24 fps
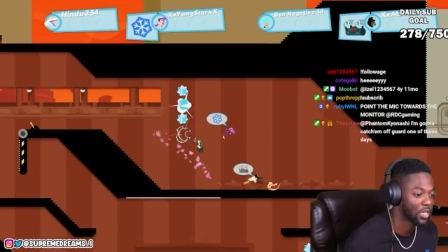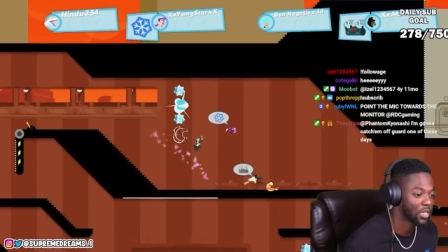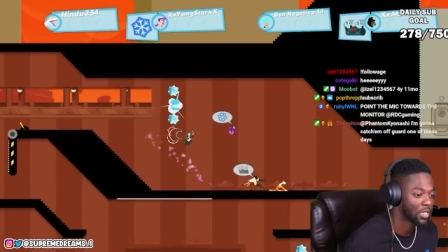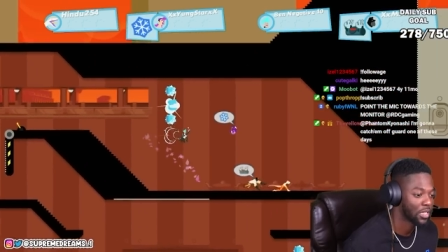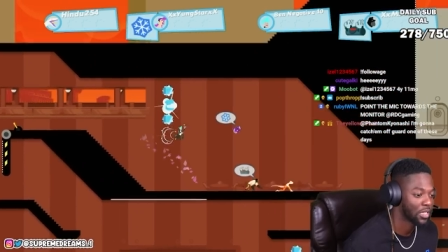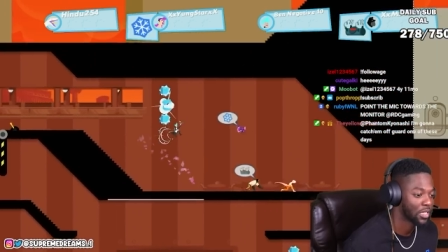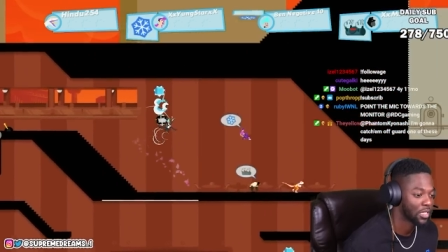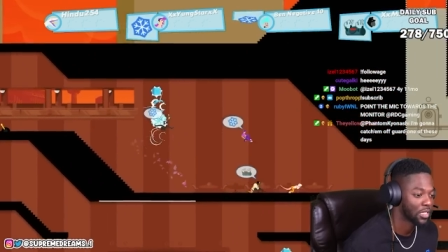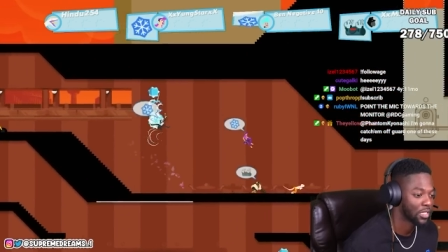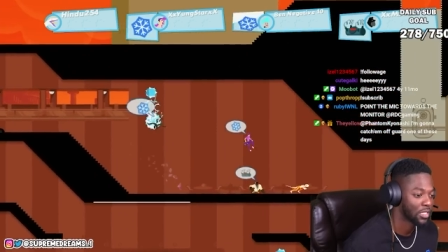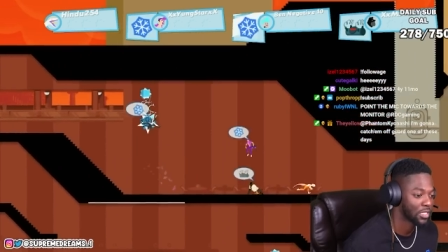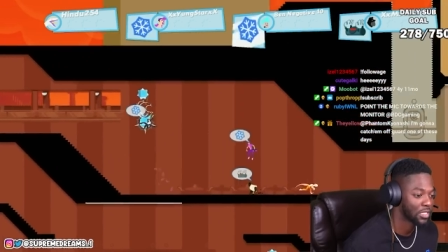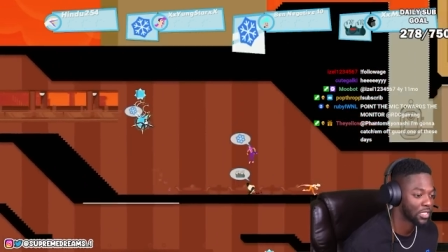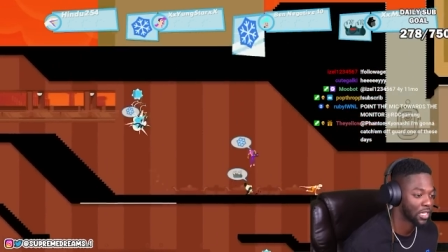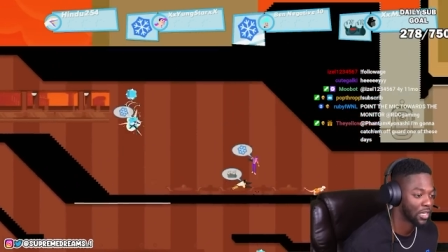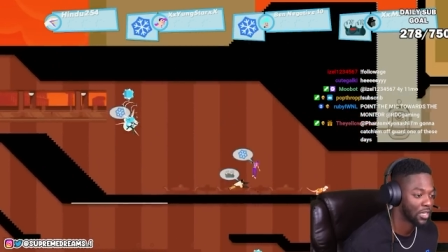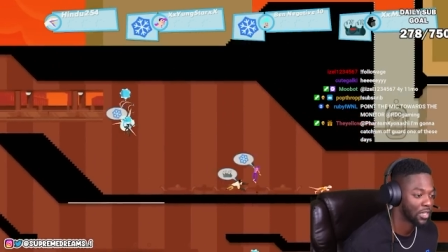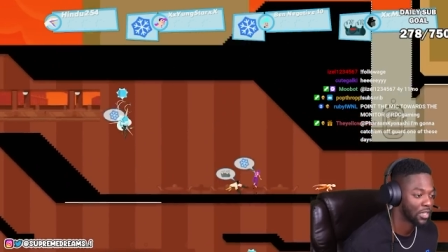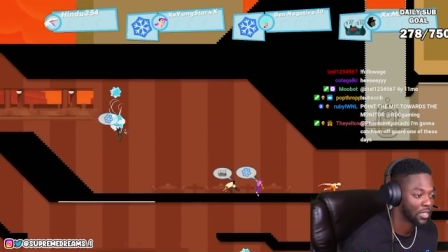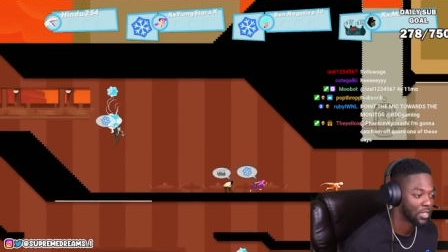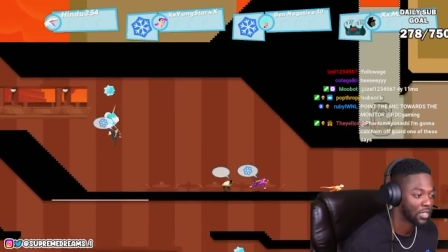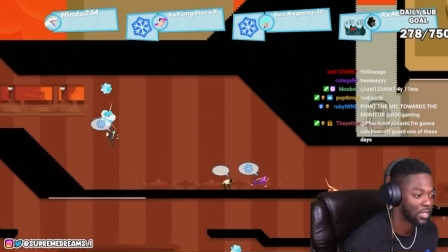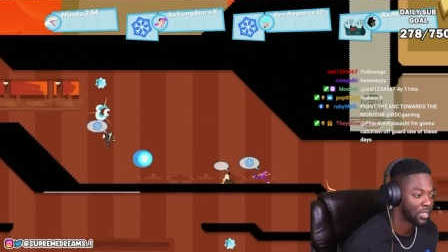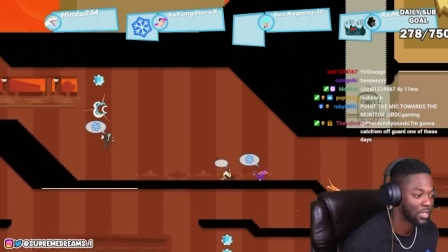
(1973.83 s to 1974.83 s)
All right, let's go.
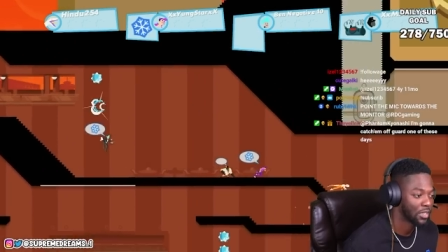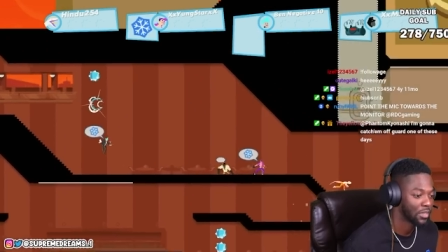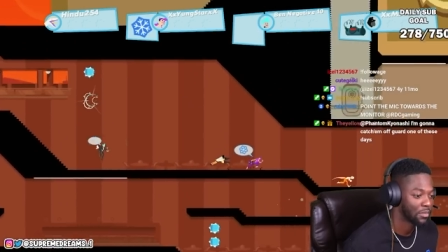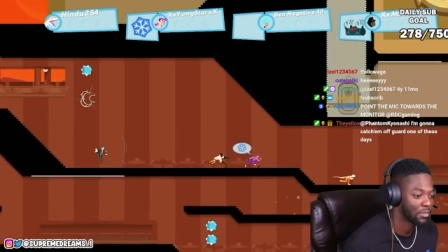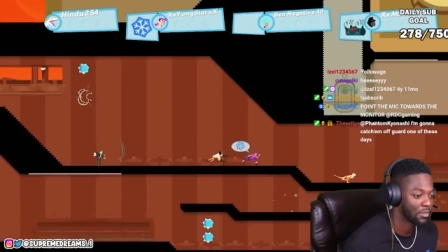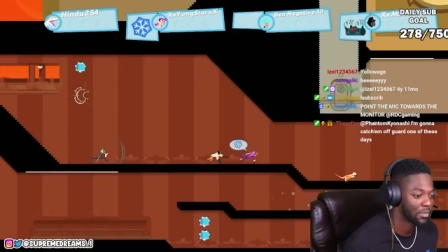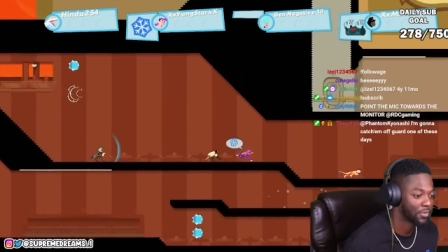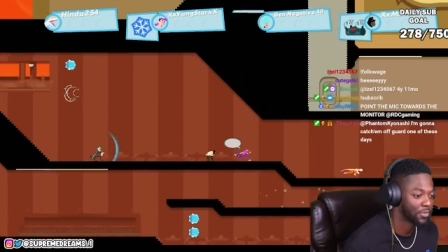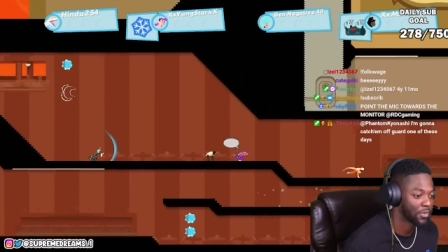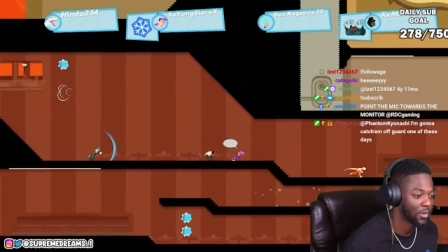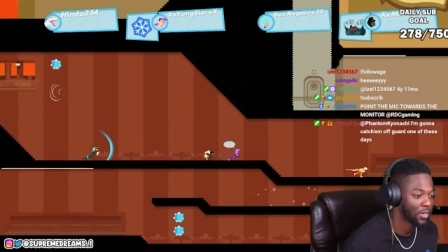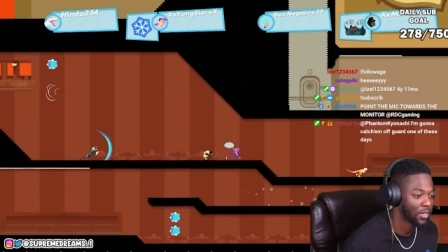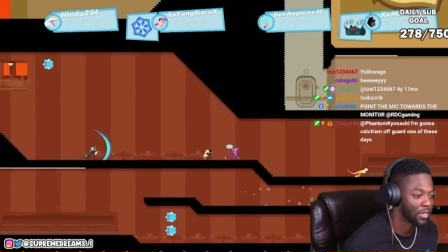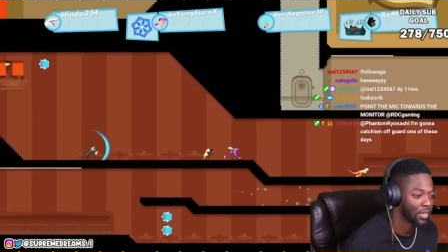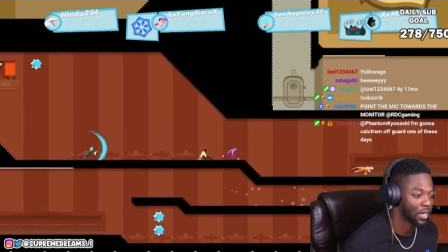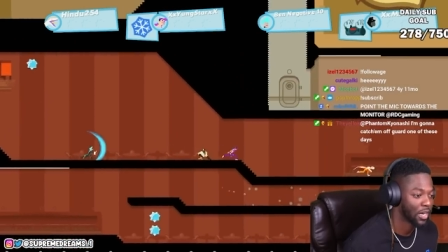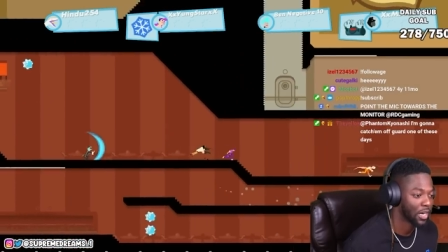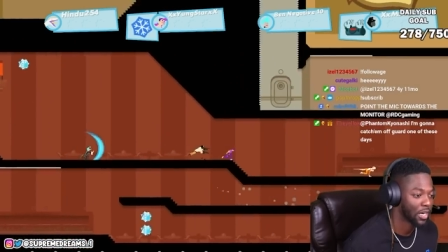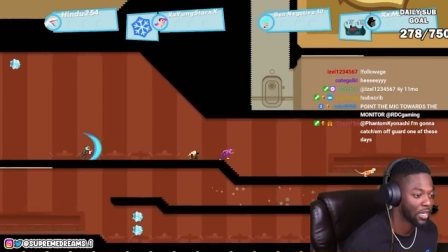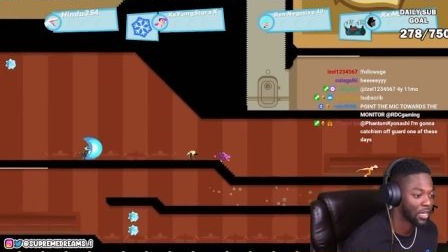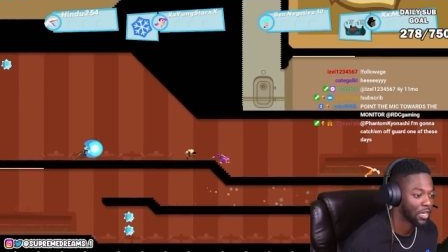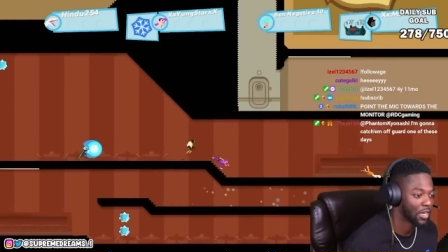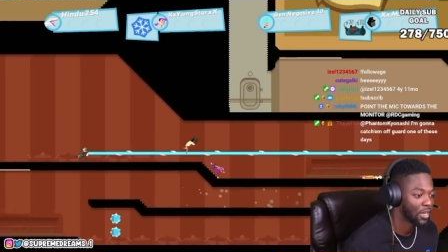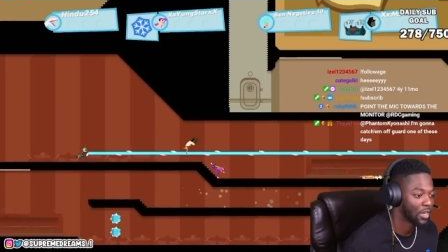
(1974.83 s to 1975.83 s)
Let's go. Right.